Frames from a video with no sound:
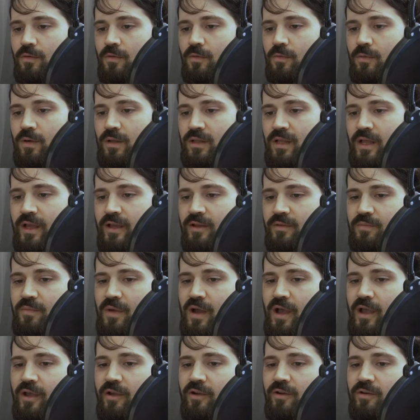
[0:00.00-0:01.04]
"While I
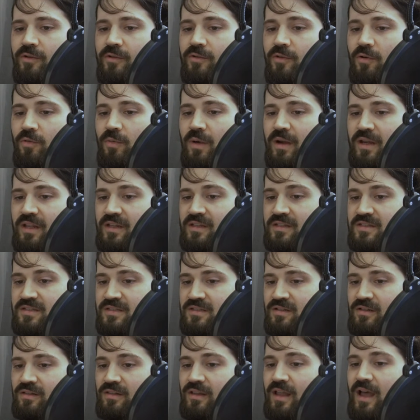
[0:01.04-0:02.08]
admire your readiness
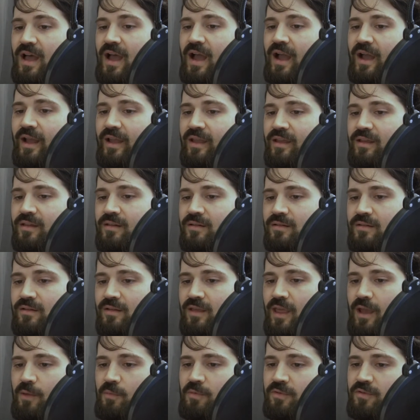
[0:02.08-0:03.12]
to lie to
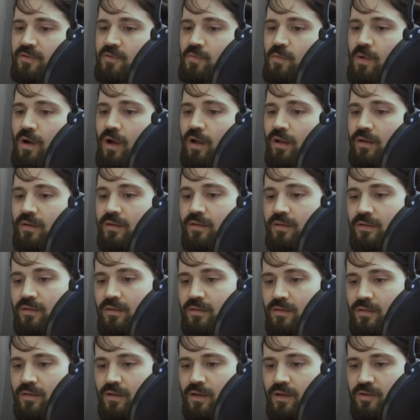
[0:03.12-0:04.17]
get what you want,
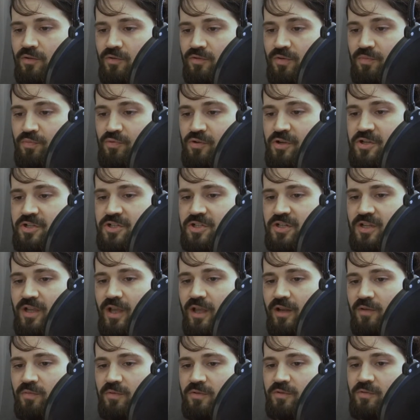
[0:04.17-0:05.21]
I don't
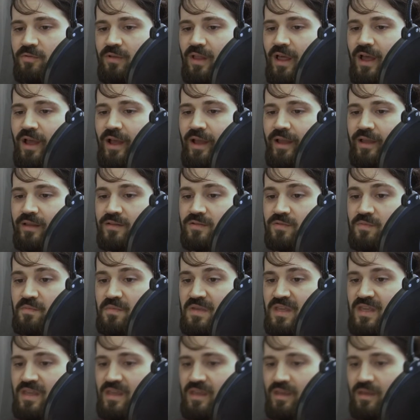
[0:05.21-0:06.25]
appreciate when you lie to
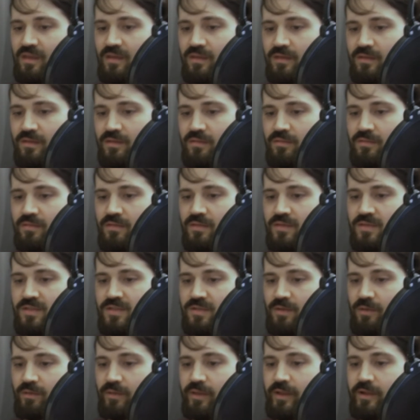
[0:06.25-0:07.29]
me,
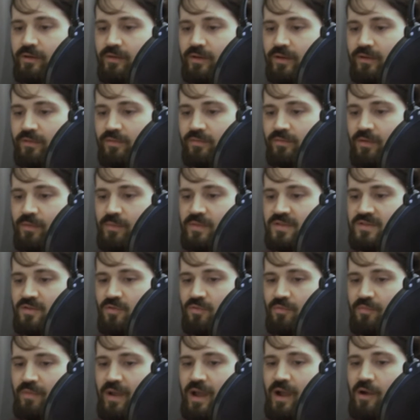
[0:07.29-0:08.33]
so I'll hear it from his
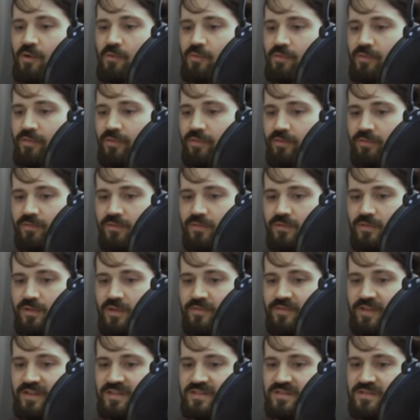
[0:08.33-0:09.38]
own mouth,
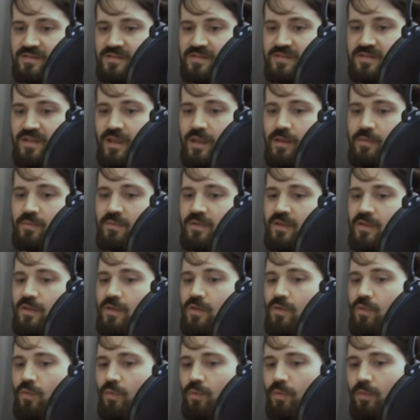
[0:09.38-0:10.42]
if it's the same to
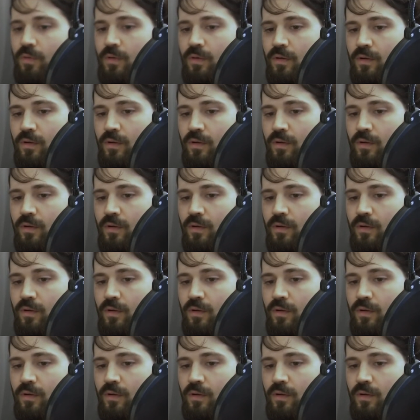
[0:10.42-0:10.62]
you."